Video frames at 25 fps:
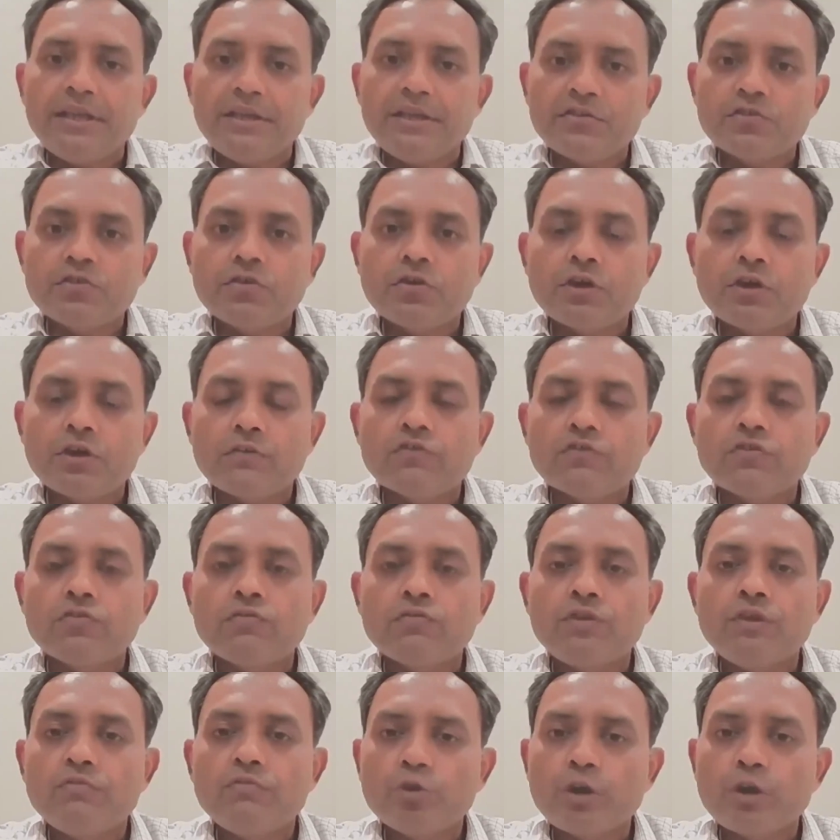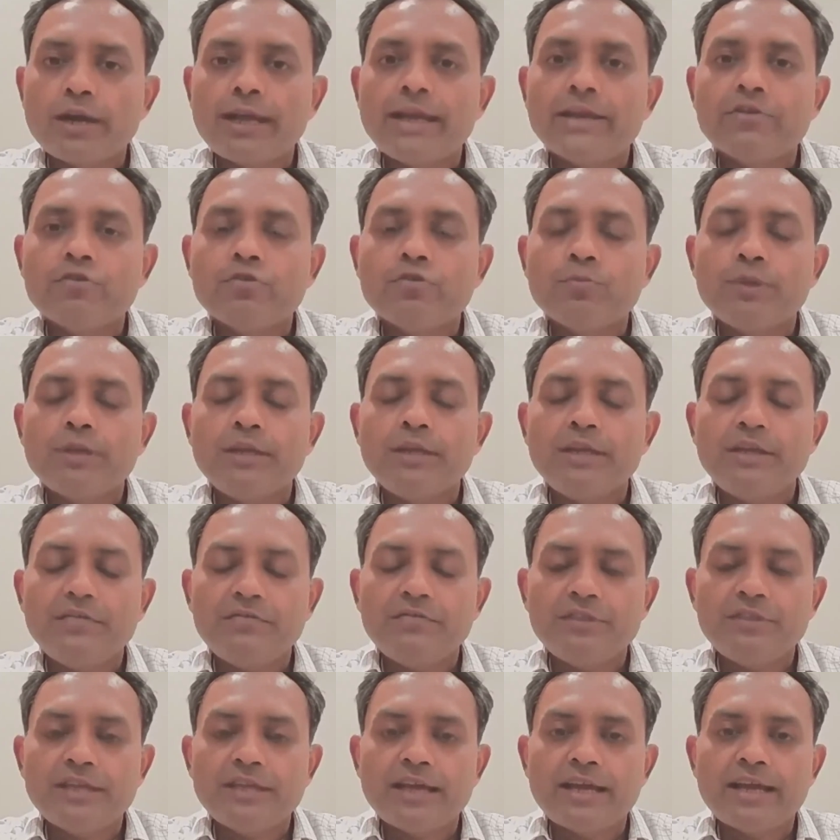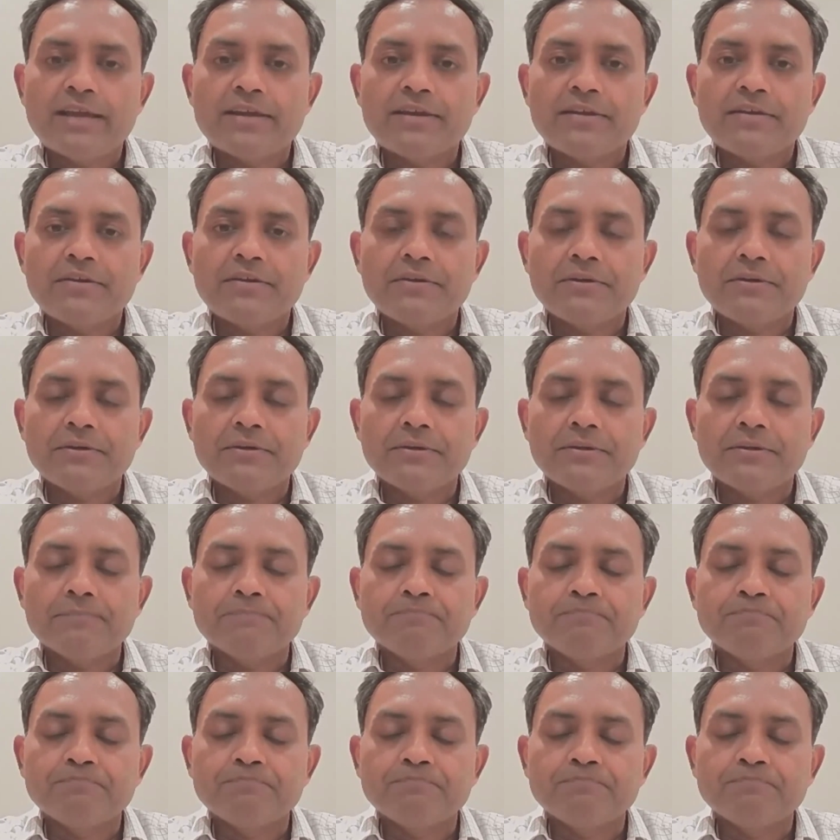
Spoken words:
Yes, Gaurav. So we would like to believe that